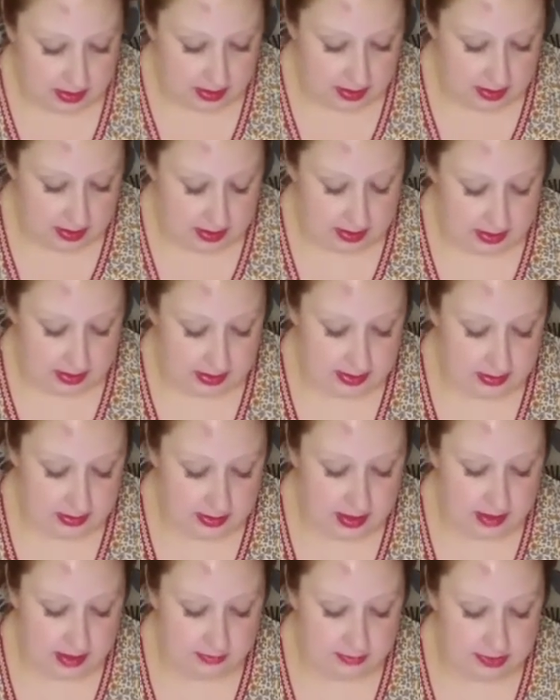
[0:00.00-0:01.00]
Eli
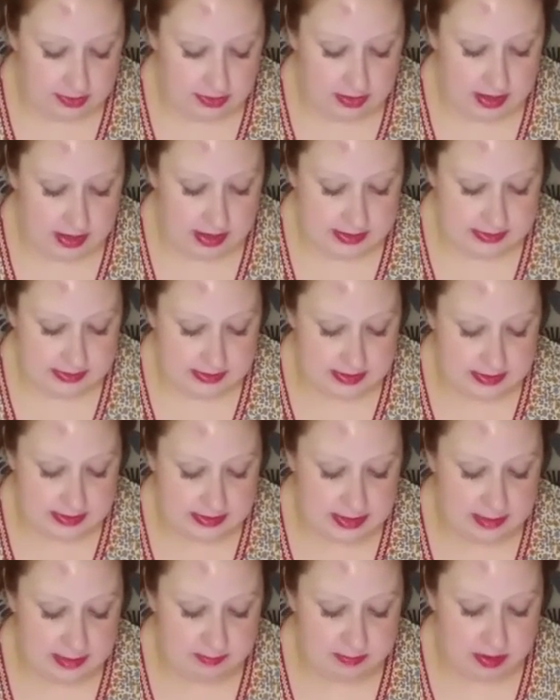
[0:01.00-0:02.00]
realized the deep
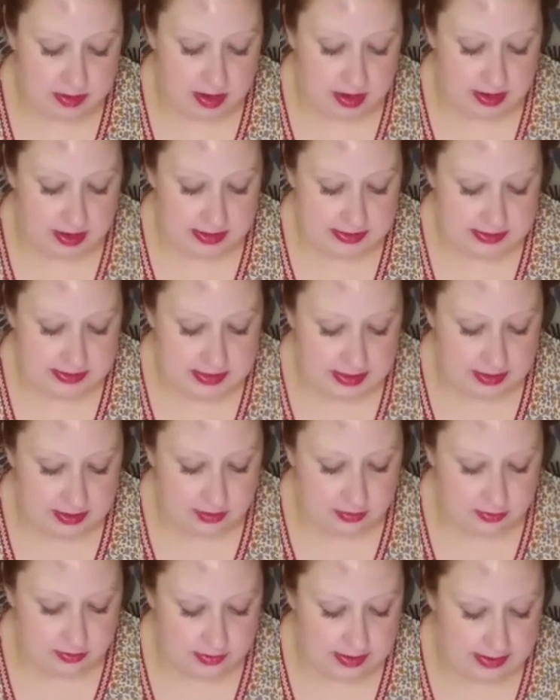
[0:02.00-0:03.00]
piety and
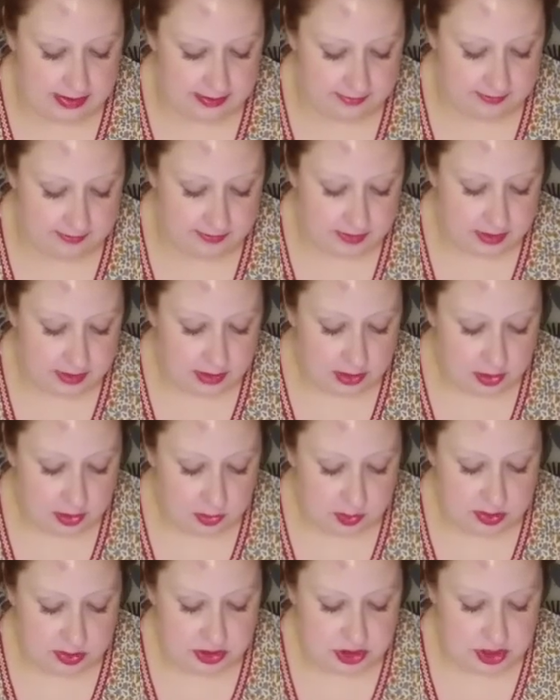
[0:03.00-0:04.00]
grief which
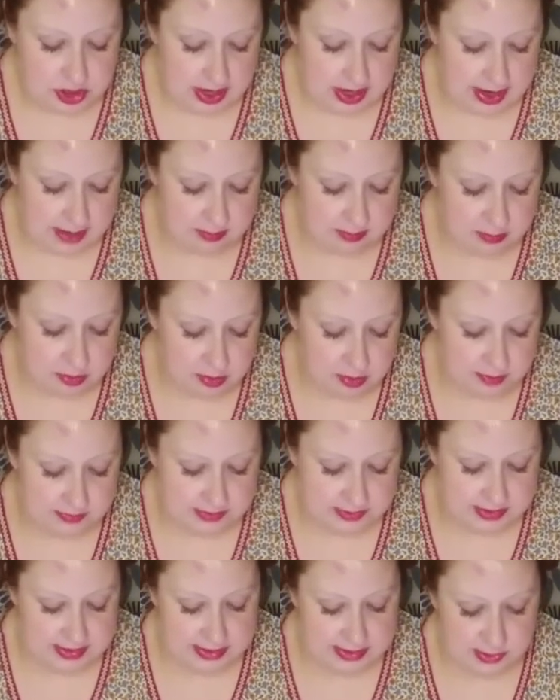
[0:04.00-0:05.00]
had moved
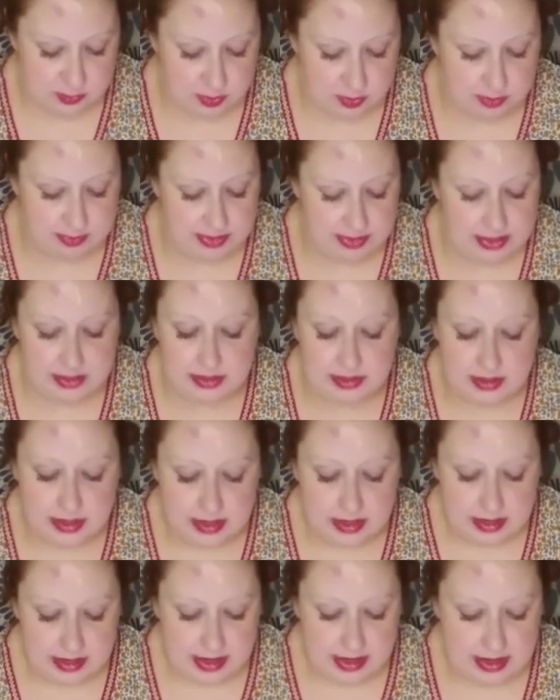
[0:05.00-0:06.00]
this woman,
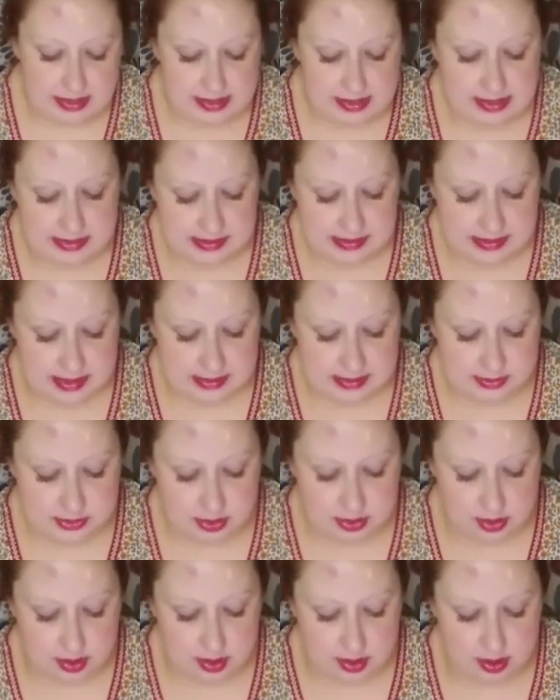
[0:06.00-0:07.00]
and he said to
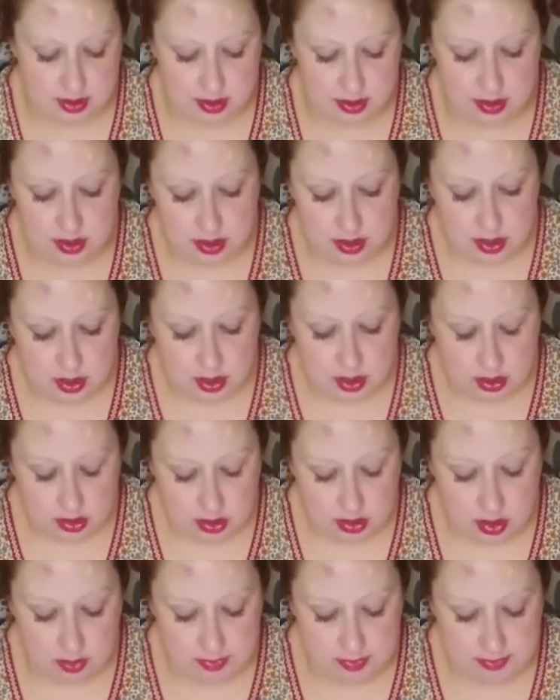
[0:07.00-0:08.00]
her, "Go
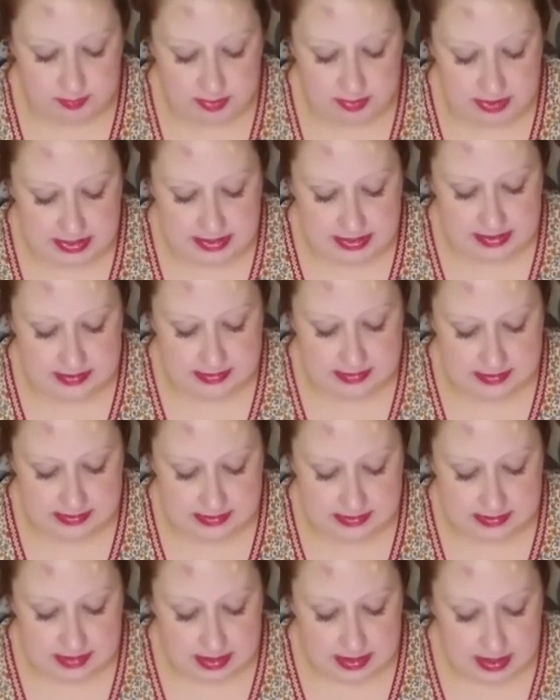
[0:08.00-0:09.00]
in peace,
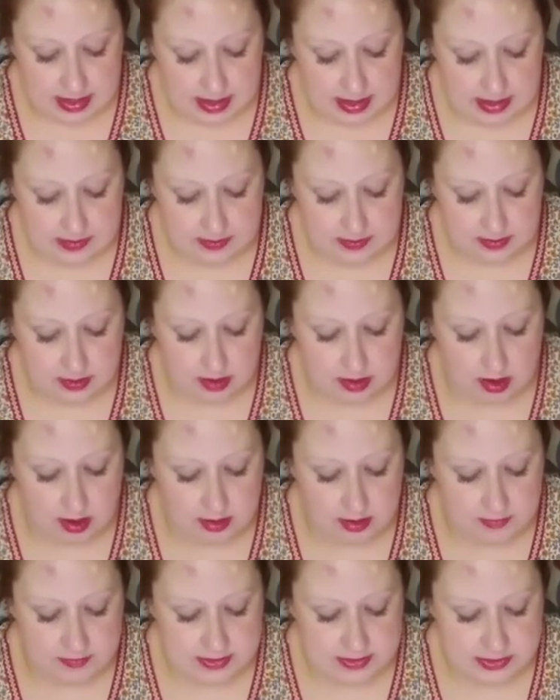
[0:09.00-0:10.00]
and the God of
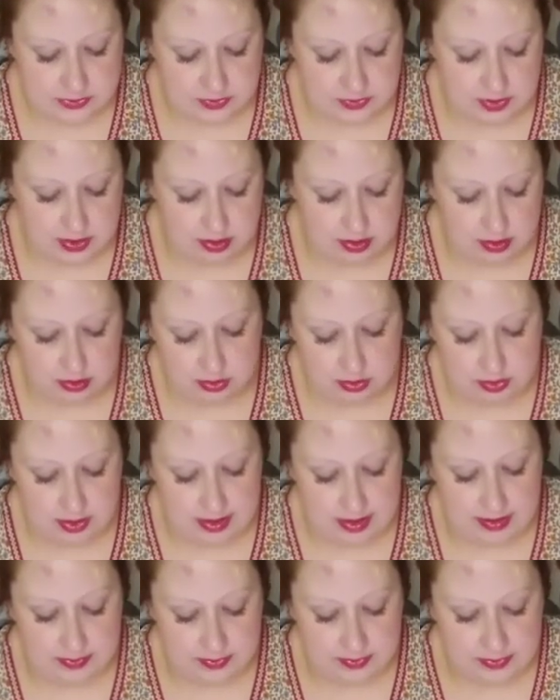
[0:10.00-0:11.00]
Israel grant
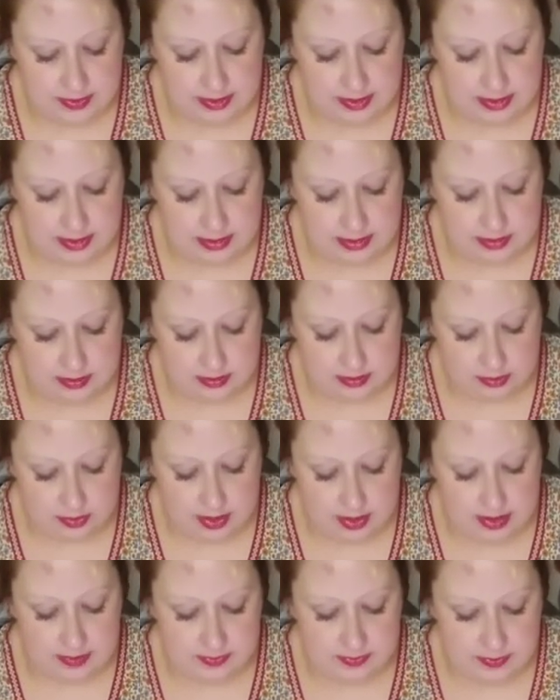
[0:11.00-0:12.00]

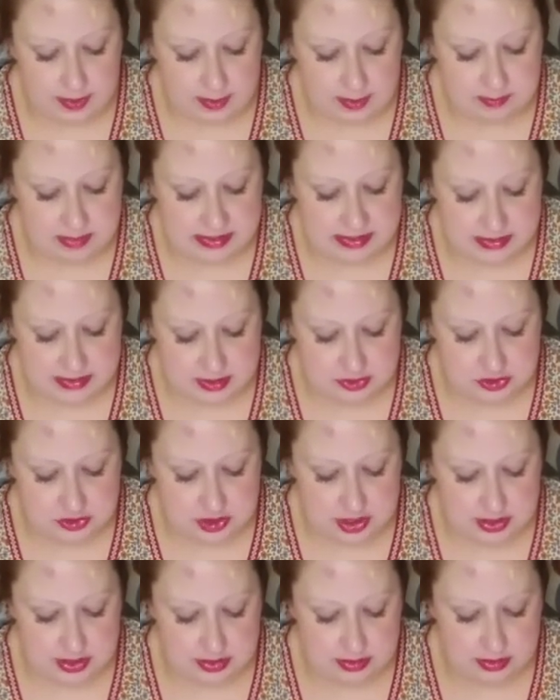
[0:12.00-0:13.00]
thy
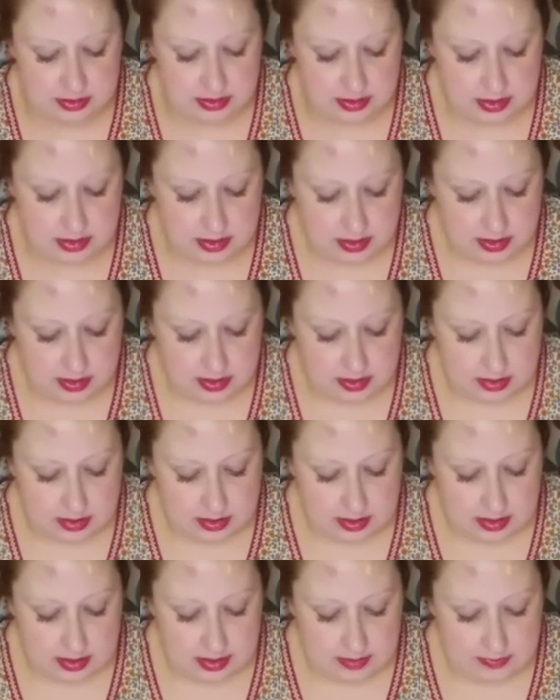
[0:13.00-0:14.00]
petition
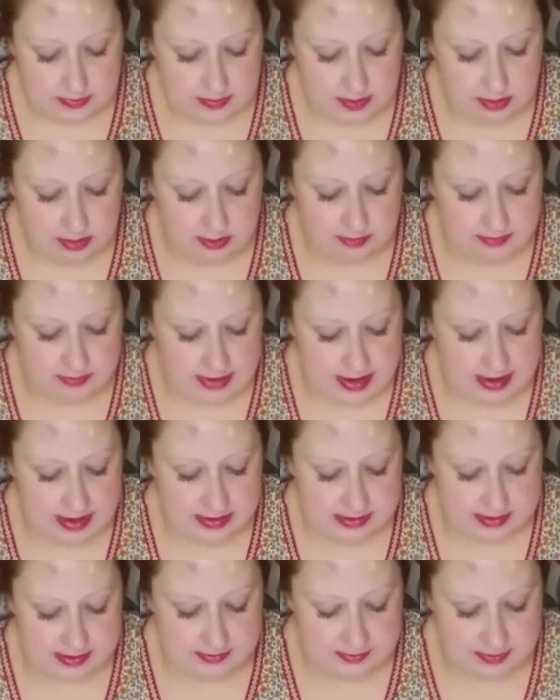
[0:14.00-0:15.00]
that you have asked of
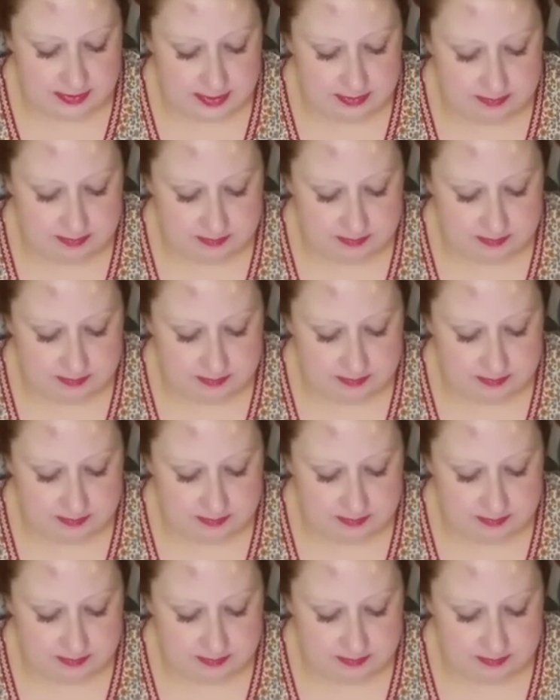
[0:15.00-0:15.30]
him."